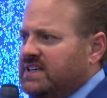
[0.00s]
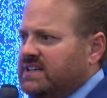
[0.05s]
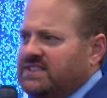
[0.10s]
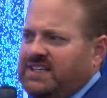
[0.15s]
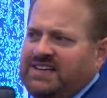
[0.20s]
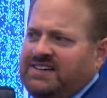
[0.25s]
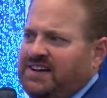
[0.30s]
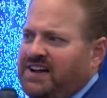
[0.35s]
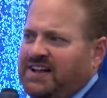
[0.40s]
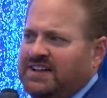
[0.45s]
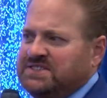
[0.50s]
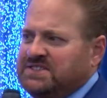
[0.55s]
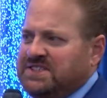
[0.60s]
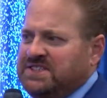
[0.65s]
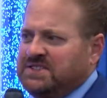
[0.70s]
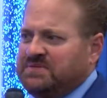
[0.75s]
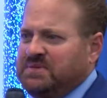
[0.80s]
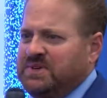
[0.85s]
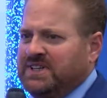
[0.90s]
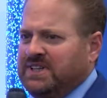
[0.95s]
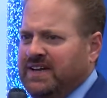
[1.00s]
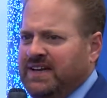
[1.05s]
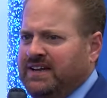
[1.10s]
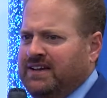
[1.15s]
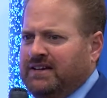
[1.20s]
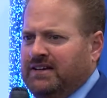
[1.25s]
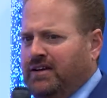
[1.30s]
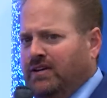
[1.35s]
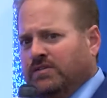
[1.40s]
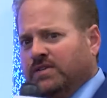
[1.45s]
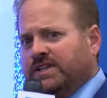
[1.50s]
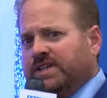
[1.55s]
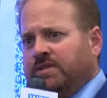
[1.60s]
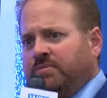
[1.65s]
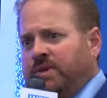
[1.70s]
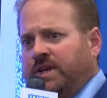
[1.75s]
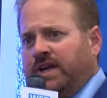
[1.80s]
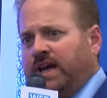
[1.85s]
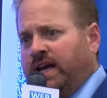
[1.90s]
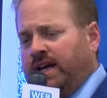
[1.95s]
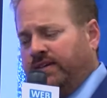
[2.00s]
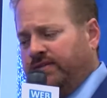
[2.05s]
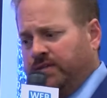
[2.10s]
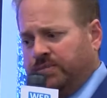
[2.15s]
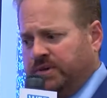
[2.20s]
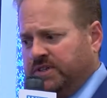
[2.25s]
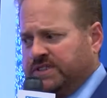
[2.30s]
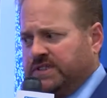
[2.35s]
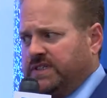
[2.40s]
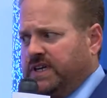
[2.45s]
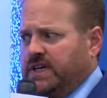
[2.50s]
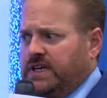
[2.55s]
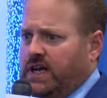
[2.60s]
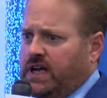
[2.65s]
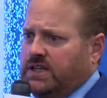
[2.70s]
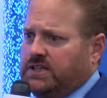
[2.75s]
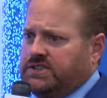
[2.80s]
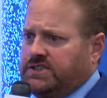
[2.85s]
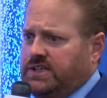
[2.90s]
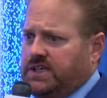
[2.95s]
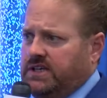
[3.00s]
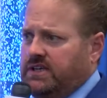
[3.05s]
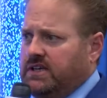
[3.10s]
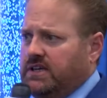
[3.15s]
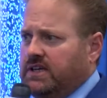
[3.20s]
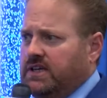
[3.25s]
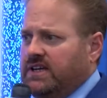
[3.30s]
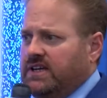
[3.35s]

technology has been like, oh, look at me, I have a piece of technology.